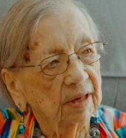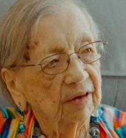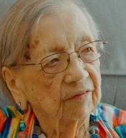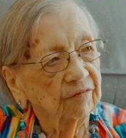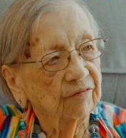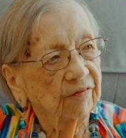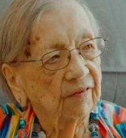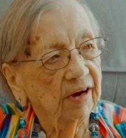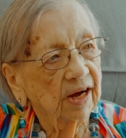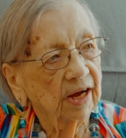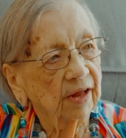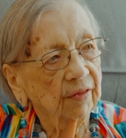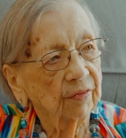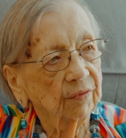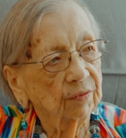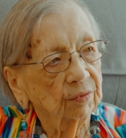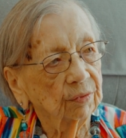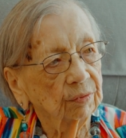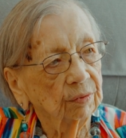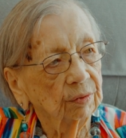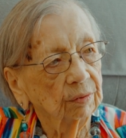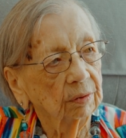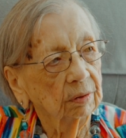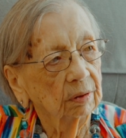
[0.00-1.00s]
my
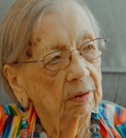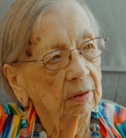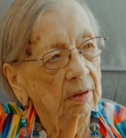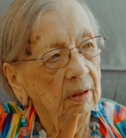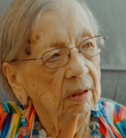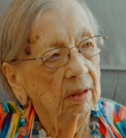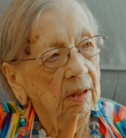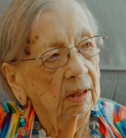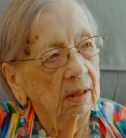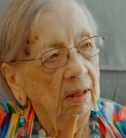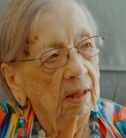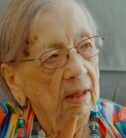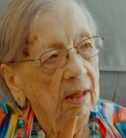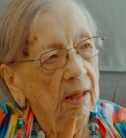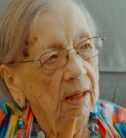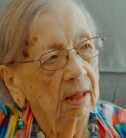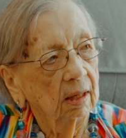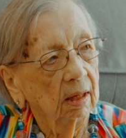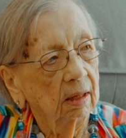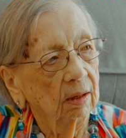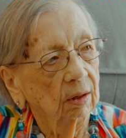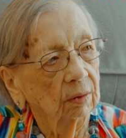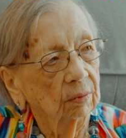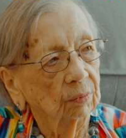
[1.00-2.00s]
father
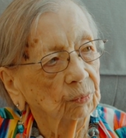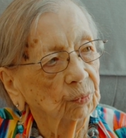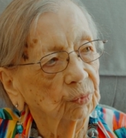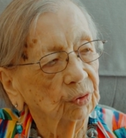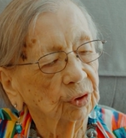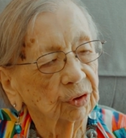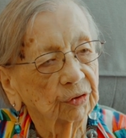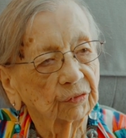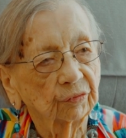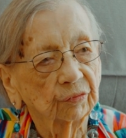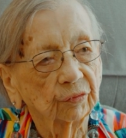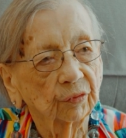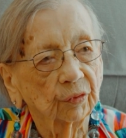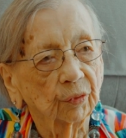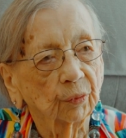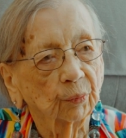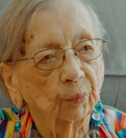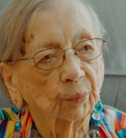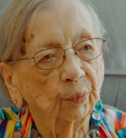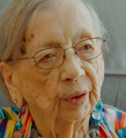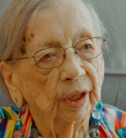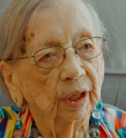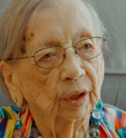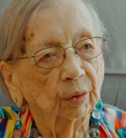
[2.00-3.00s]
worked for the
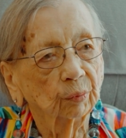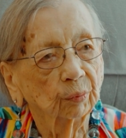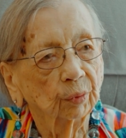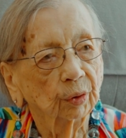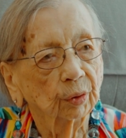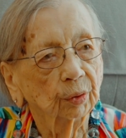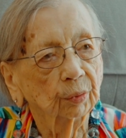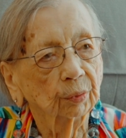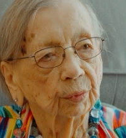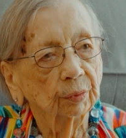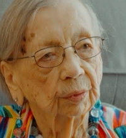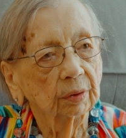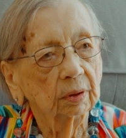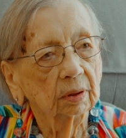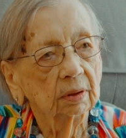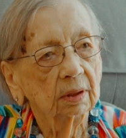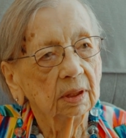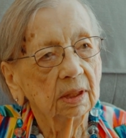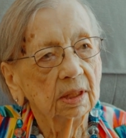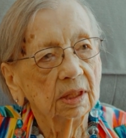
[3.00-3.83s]
railroad,